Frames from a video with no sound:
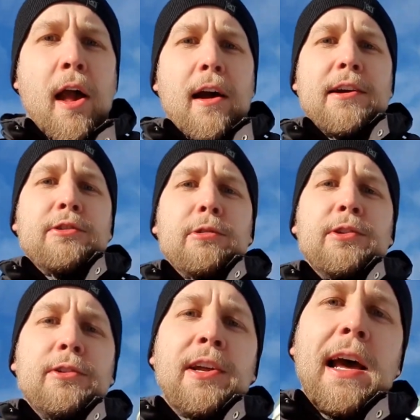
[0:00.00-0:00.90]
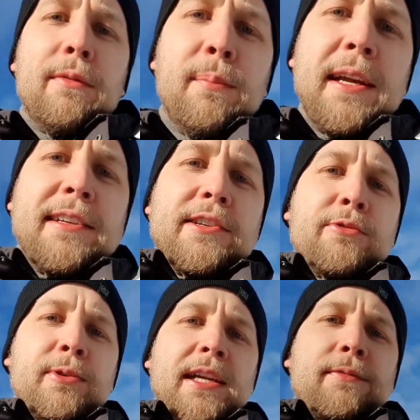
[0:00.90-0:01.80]
I should not have made this
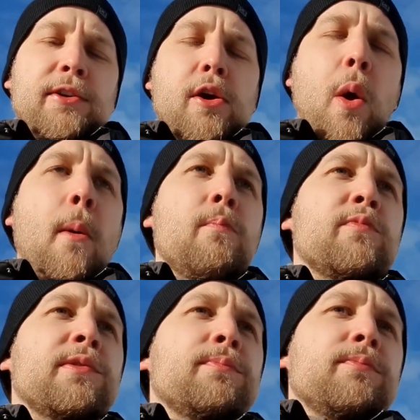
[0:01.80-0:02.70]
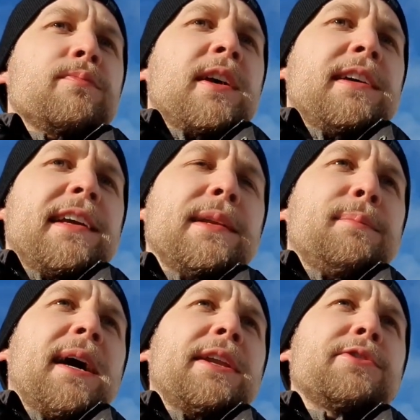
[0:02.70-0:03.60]
review in
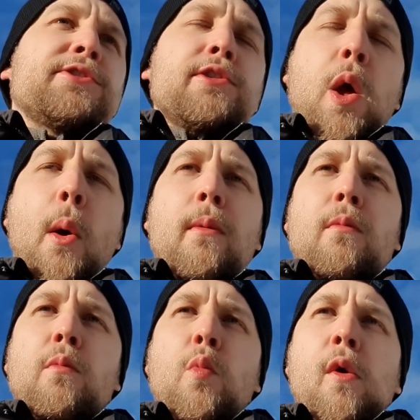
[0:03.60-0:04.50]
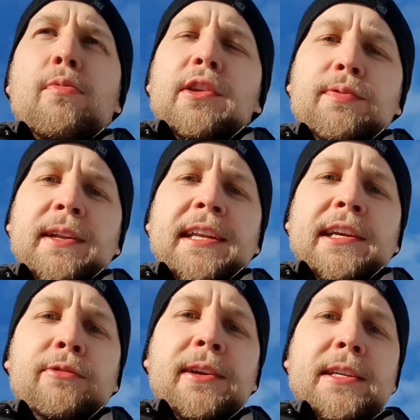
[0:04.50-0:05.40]
minus 20
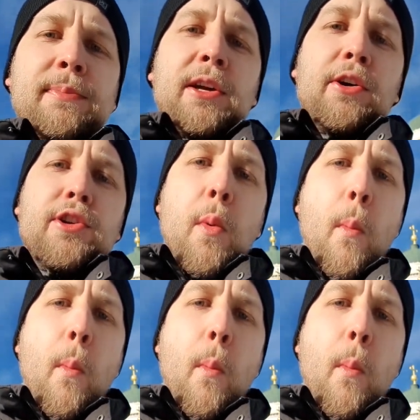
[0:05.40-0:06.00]
degrees because